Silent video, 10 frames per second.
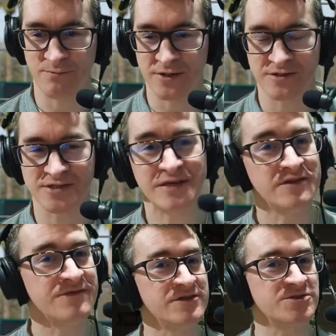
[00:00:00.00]
Because
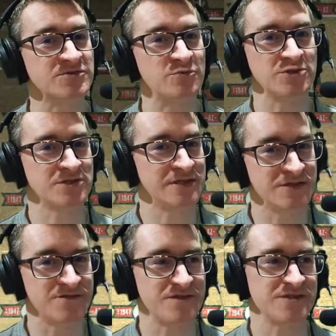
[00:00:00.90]
even you're just watching
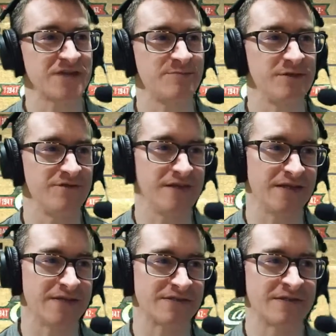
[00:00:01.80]
those first couple of
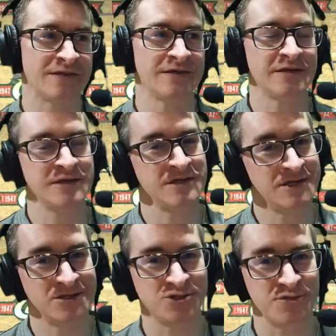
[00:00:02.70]
innings,
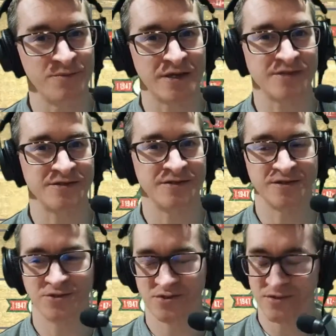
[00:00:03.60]
it should be
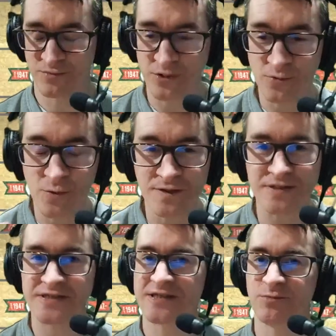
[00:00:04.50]
exciting, shouldn't it? We all want
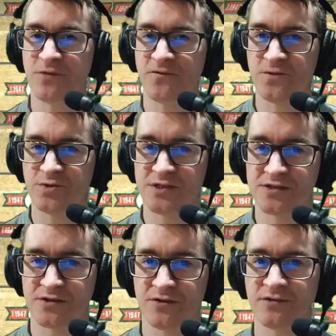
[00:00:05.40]
to see what Fuji has
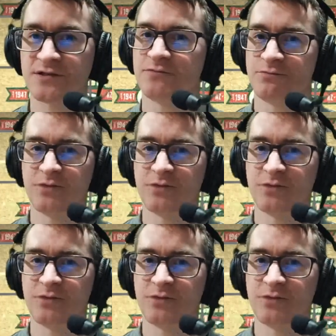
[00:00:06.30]
got.